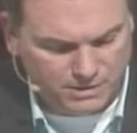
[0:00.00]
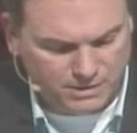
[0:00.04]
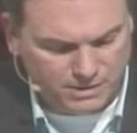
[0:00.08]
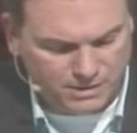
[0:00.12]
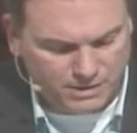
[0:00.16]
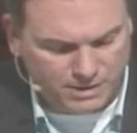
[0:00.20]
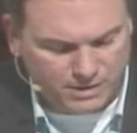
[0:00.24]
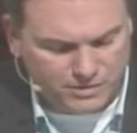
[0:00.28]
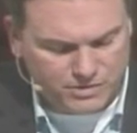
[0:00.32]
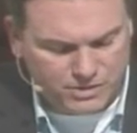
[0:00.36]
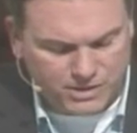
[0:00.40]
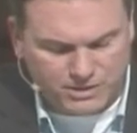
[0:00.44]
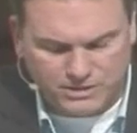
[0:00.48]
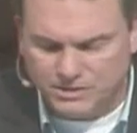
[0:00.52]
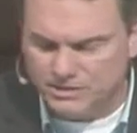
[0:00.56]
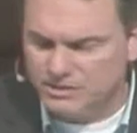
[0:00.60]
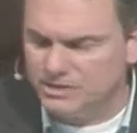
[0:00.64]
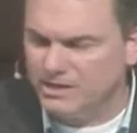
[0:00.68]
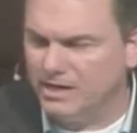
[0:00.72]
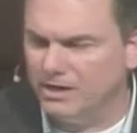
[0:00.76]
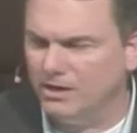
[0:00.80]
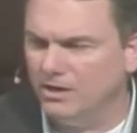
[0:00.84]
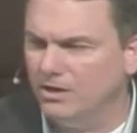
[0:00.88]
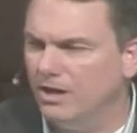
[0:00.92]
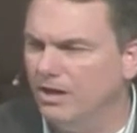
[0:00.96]
Now, Jesus
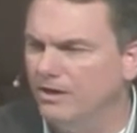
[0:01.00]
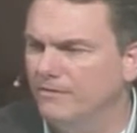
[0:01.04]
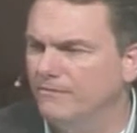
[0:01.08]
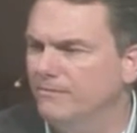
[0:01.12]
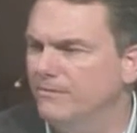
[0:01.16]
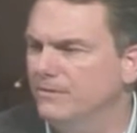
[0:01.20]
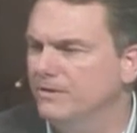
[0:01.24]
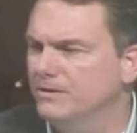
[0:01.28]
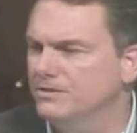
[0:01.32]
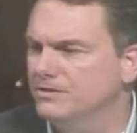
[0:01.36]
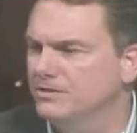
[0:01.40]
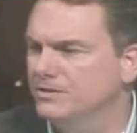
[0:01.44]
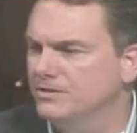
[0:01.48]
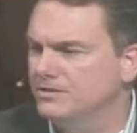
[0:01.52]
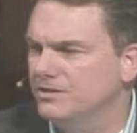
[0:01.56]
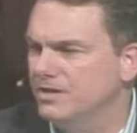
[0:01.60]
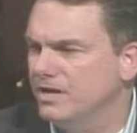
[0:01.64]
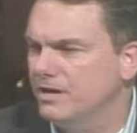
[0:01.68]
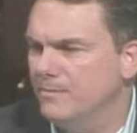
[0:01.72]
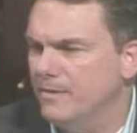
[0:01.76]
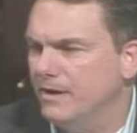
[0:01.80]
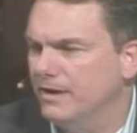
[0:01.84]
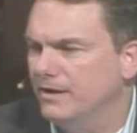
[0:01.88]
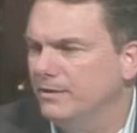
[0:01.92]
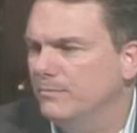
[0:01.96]
had a lot of things to
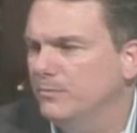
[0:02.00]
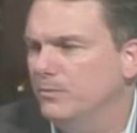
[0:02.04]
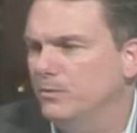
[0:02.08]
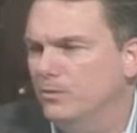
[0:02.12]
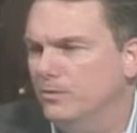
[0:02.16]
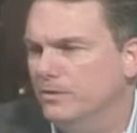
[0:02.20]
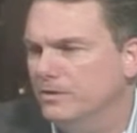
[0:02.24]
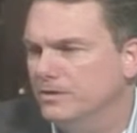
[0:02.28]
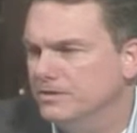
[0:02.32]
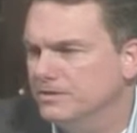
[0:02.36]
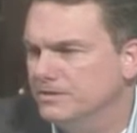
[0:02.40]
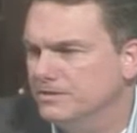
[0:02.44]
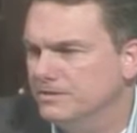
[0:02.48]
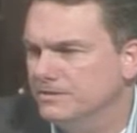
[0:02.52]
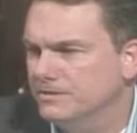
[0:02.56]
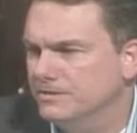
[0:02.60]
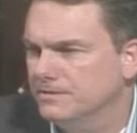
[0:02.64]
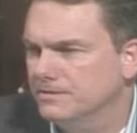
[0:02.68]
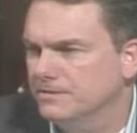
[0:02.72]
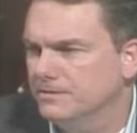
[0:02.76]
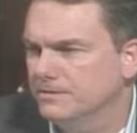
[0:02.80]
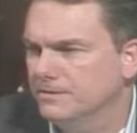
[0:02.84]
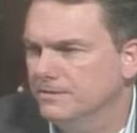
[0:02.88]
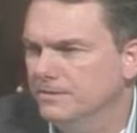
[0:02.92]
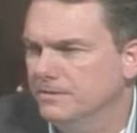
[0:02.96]
say about hypocrites.
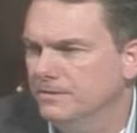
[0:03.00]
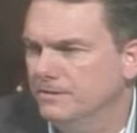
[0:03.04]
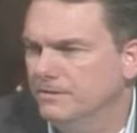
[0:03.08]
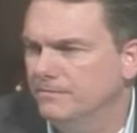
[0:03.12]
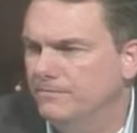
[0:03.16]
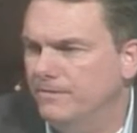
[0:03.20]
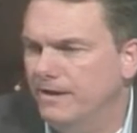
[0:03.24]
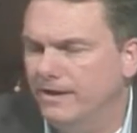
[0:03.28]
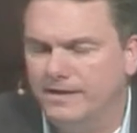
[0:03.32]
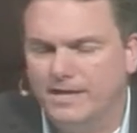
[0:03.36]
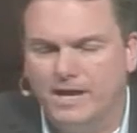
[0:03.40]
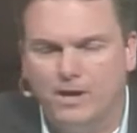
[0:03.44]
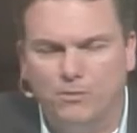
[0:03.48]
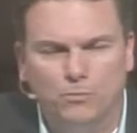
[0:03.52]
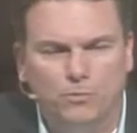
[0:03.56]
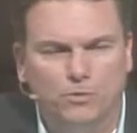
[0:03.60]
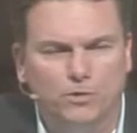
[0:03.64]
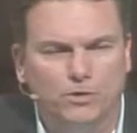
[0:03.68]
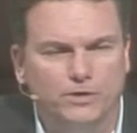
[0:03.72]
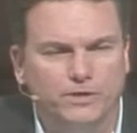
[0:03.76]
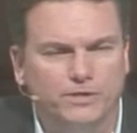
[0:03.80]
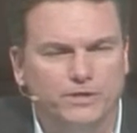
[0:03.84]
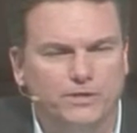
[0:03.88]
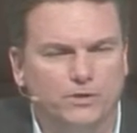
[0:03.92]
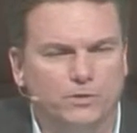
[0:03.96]
In fact, that
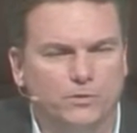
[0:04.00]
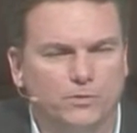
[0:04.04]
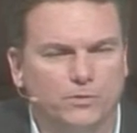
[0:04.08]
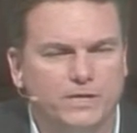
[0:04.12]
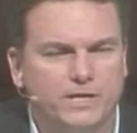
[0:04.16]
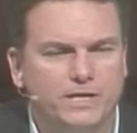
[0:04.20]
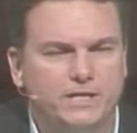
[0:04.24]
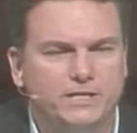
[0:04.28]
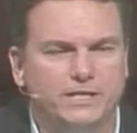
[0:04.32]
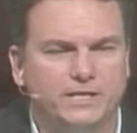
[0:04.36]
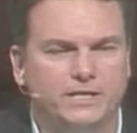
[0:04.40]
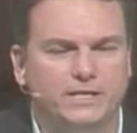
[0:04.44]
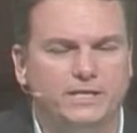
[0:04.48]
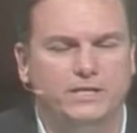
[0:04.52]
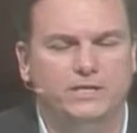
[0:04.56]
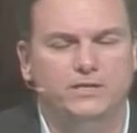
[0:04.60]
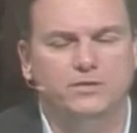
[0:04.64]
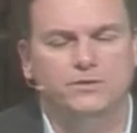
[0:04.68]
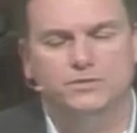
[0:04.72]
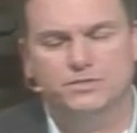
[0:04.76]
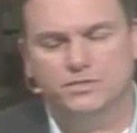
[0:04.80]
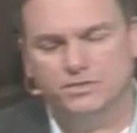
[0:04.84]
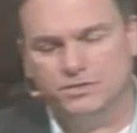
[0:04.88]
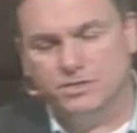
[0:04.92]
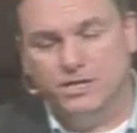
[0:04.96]
word in the Greek that he
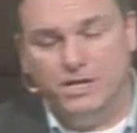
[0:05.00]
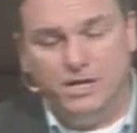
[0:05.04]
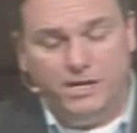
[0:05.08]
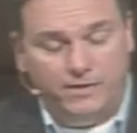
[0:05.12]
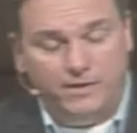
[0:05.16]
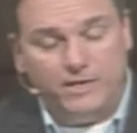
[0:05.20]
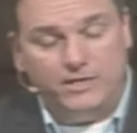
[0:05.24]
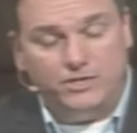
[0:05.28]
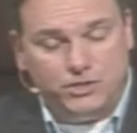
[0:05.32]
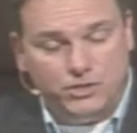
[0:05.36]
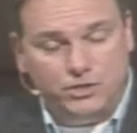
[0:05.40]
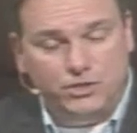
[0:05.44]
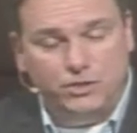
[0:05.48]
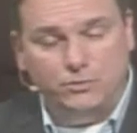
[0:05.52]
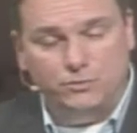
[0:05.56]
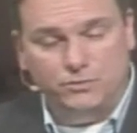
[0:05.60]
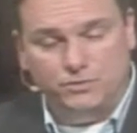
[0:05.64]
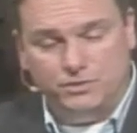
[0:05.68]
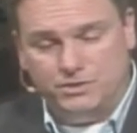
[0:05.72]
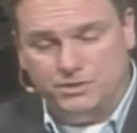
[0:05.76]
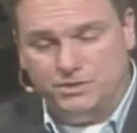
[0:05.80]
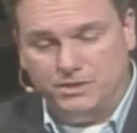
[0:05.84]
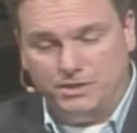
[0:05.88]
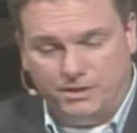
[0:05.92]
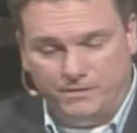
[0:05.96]
uses, that's
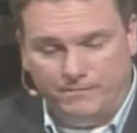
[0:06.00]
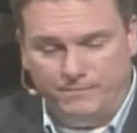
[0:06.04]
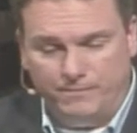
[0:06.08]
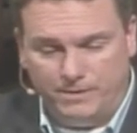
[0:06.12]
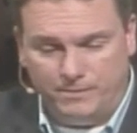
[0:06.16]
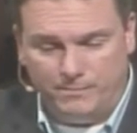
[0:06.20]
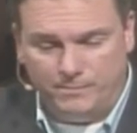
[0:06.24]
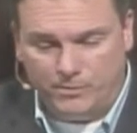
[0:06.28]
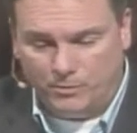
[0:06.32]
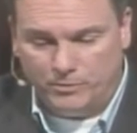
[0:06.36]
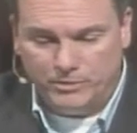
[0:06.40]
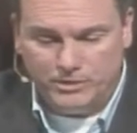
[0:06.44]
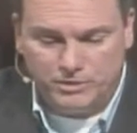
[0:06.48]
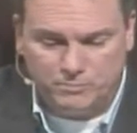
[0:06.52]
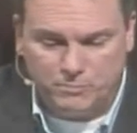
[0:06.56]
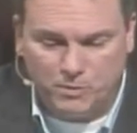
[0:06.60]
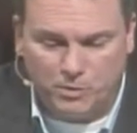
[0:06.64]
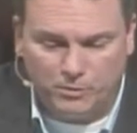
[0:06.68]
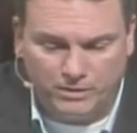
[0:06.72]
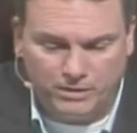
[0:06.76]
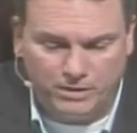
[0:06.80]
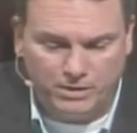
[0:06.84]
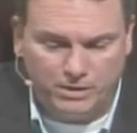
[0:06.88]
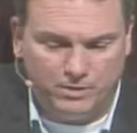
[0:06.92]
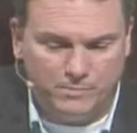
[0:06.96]
used of him, though he
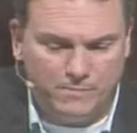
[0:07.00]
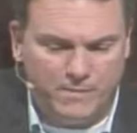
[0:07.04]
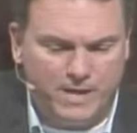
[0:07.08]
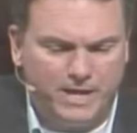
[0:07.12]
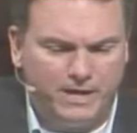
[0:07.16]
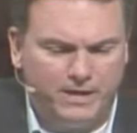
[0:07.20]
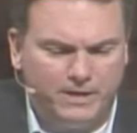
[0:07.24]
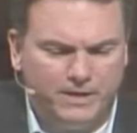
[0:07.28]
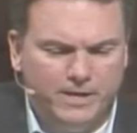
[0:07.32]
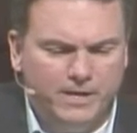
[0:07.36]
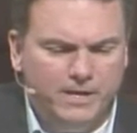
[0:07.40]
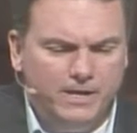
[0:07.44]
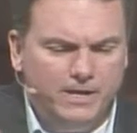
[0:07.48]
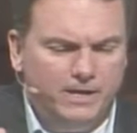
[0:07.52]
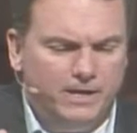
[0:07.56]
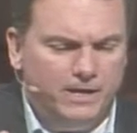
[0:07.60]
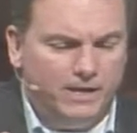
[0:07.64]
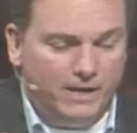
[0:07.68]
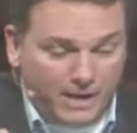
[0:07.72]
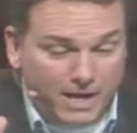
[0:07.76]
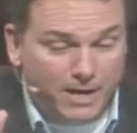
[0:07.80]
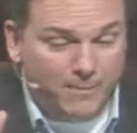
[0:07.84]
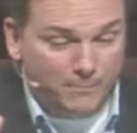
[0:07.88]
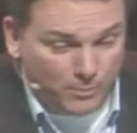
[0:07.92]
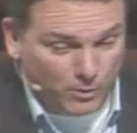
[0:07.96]
spoke in Aramaic,
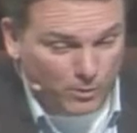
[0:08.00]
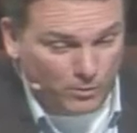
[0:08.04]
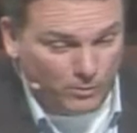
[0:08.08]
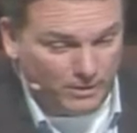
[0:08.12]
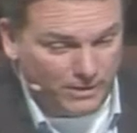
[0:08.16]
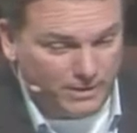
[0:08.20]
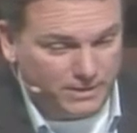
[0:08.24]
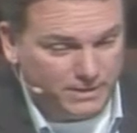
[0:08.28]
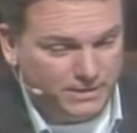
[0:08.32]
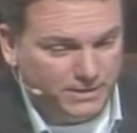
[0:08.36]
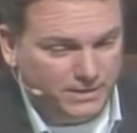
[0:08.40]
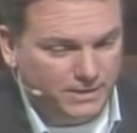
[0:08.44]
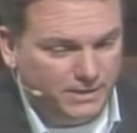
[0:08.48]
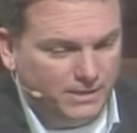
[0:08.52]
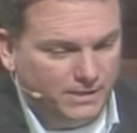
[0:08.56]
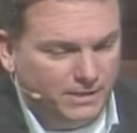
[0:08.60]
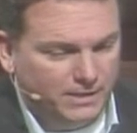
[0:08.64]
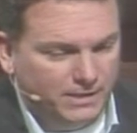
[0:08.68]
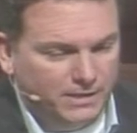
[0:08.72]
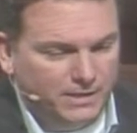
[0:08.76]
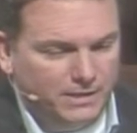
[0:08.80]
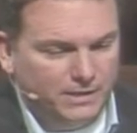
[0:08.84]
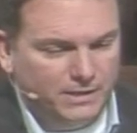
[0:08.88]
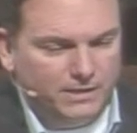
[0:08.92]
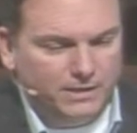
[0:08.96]
hypocrite,
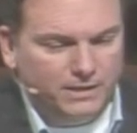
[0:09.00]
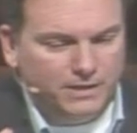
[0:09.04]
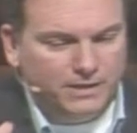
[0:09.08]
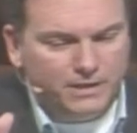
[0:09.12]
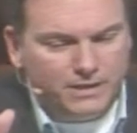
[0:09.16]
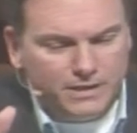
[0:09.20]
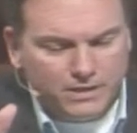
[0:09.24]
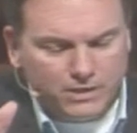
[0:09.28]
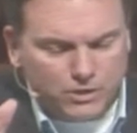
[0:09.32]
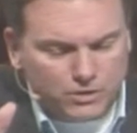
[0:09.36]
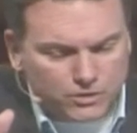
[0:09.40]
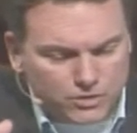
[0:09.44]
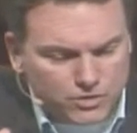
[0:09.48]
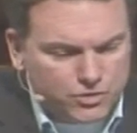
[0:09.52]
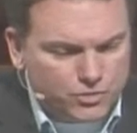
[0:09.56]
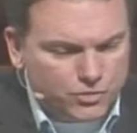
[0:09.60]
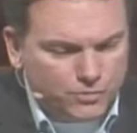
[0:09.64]
could